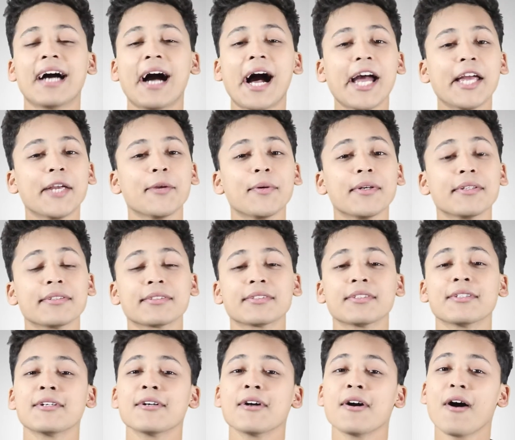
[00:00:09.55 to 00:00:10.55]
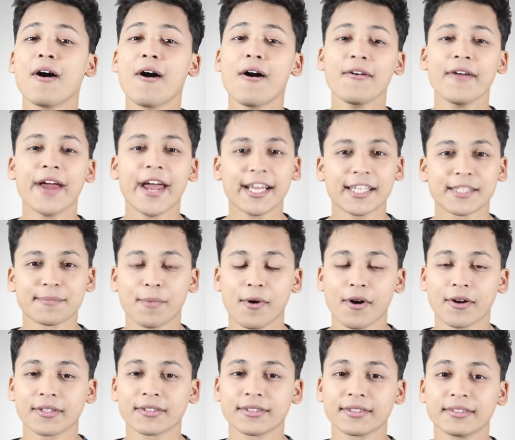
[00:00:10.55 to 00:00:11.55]
iOS or
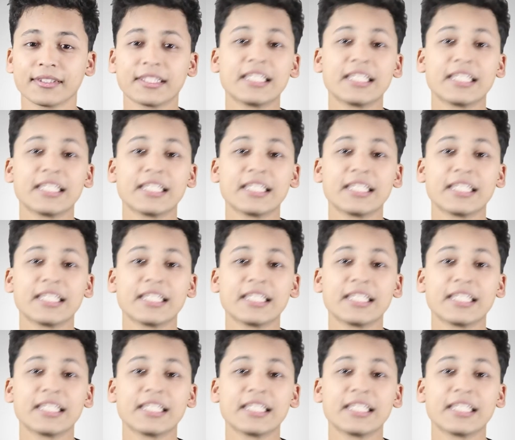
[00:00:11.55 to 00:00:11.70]
Xbox